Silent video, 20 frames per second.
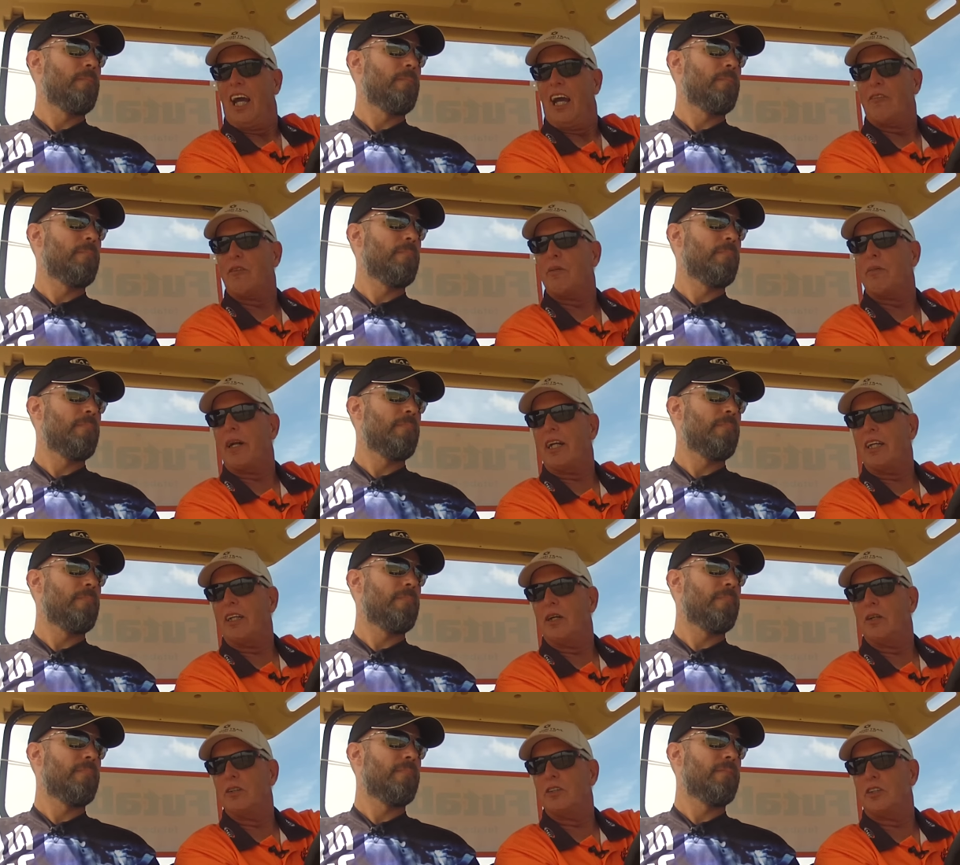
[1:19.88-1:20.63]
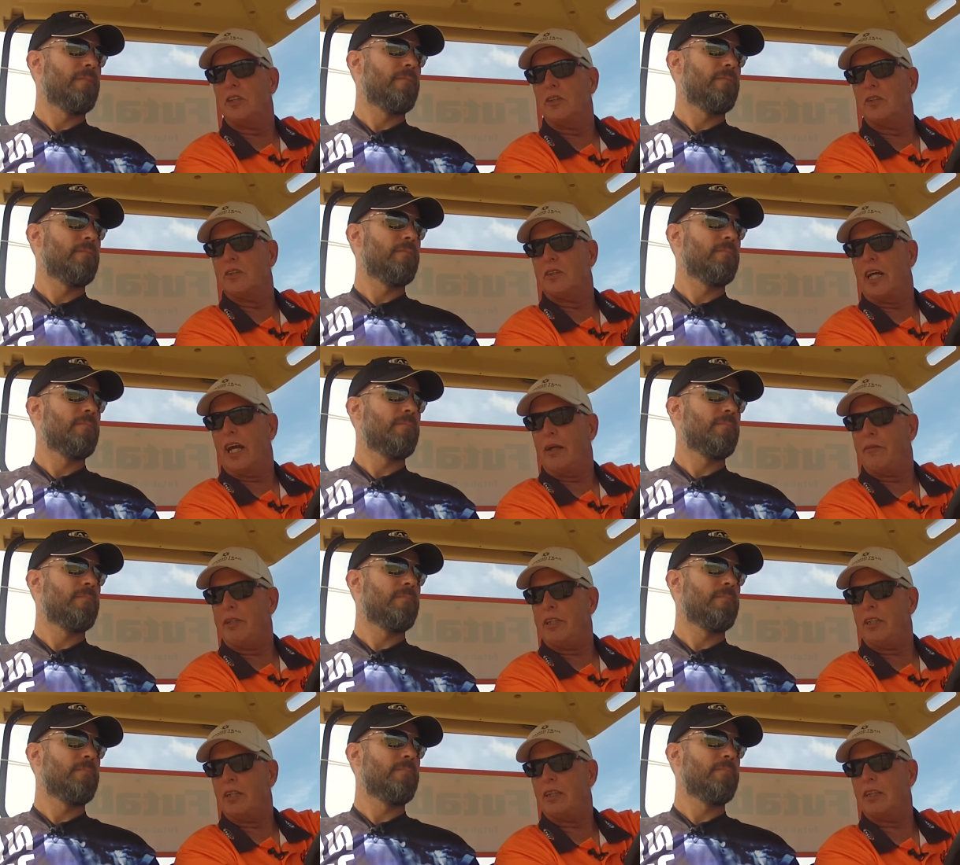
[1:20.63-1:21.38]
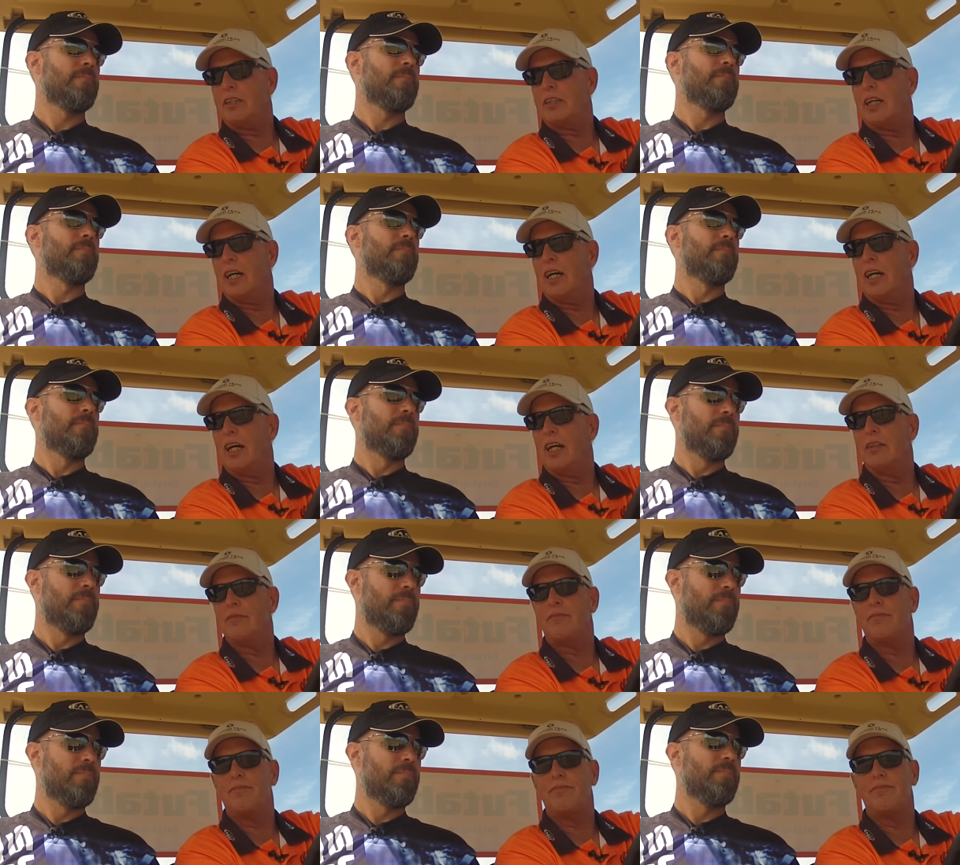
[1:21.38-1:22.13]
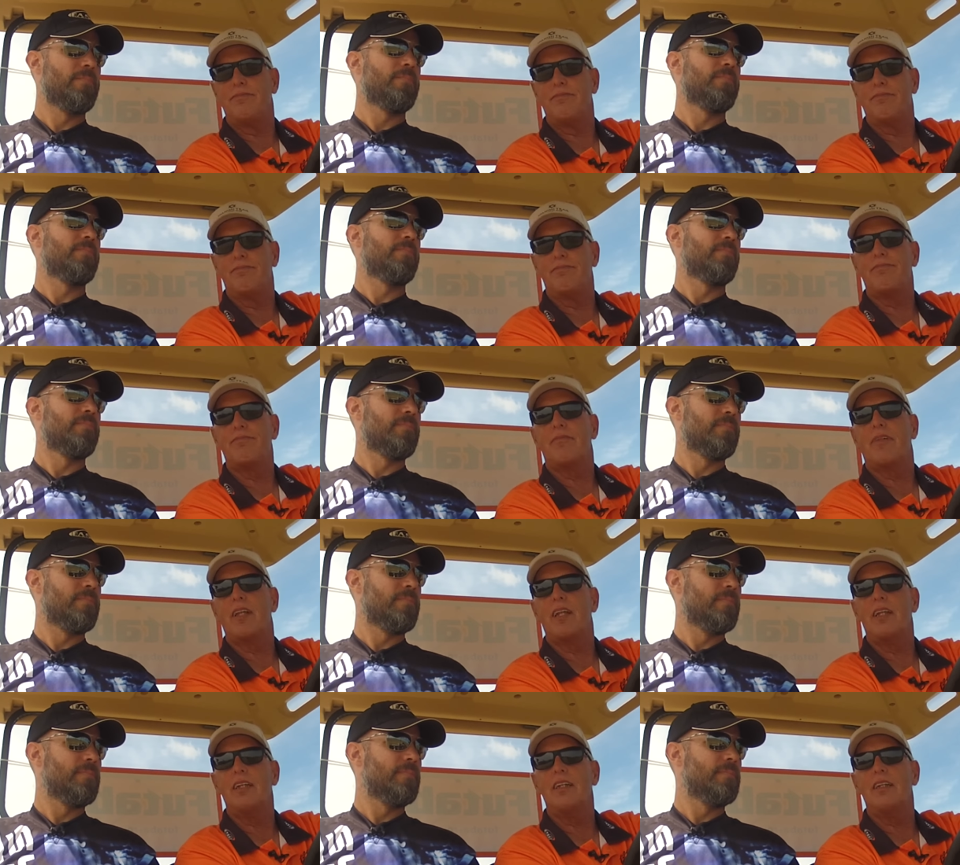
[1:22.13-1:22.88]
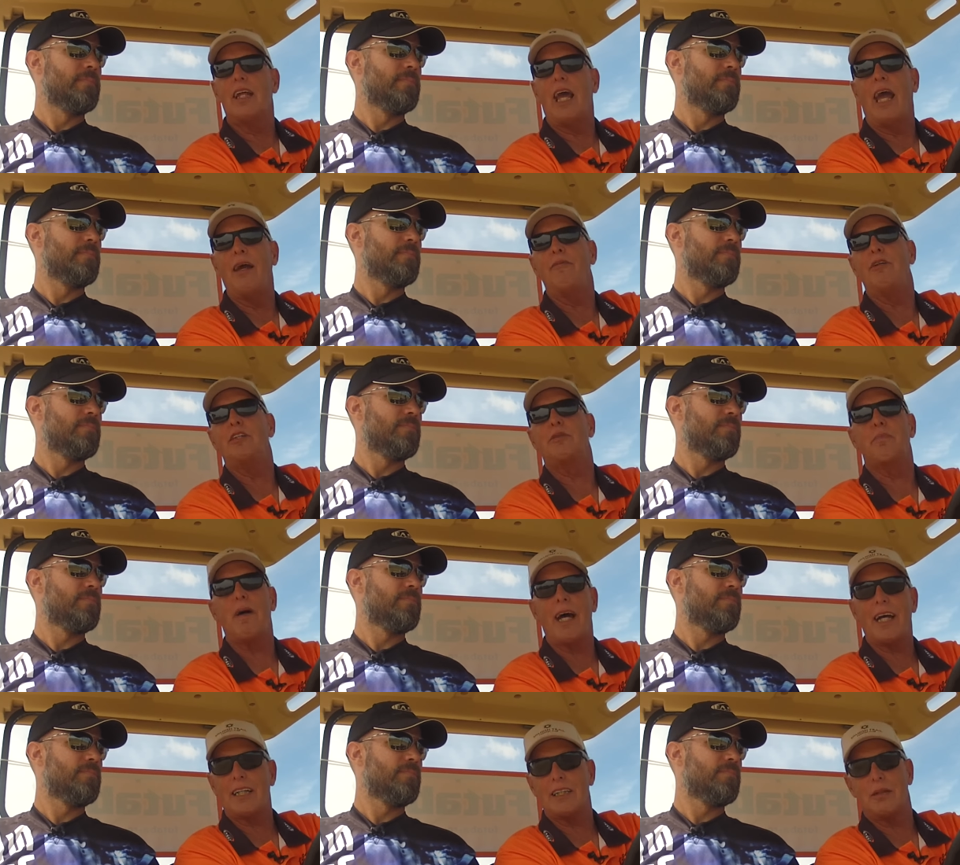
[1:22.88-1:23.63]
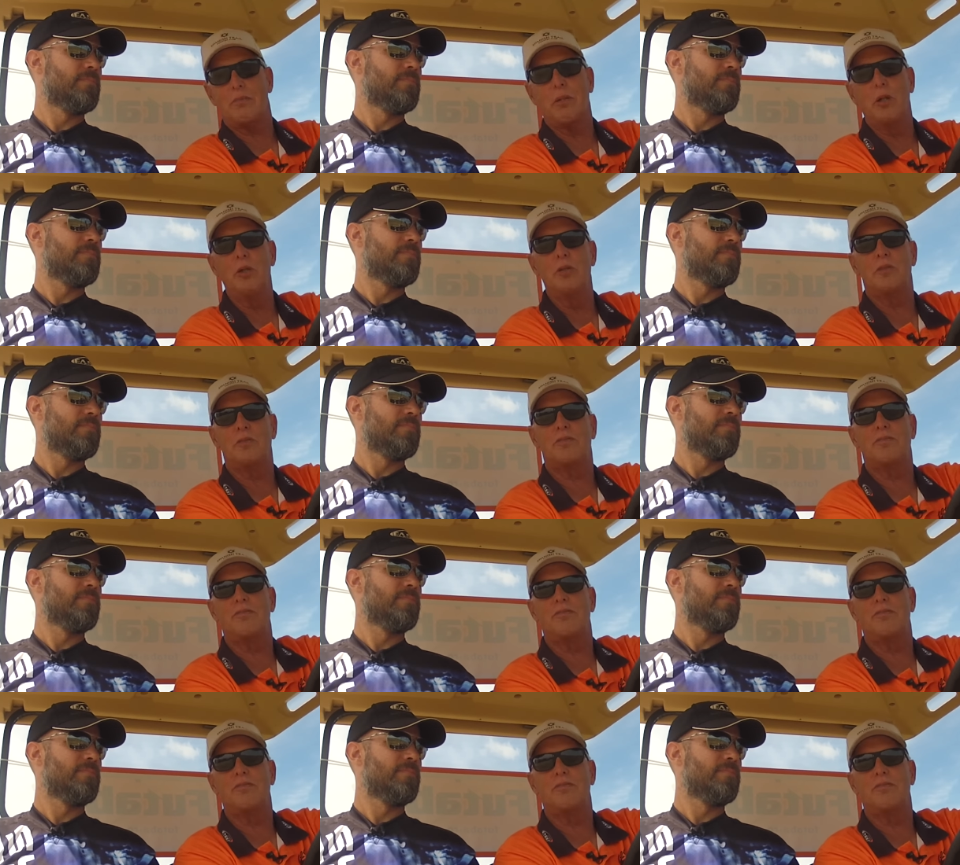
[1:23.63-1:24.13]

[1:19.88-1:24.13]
Speaker 1: everybody knows you and Amy. Uh, Amy's back at the booth,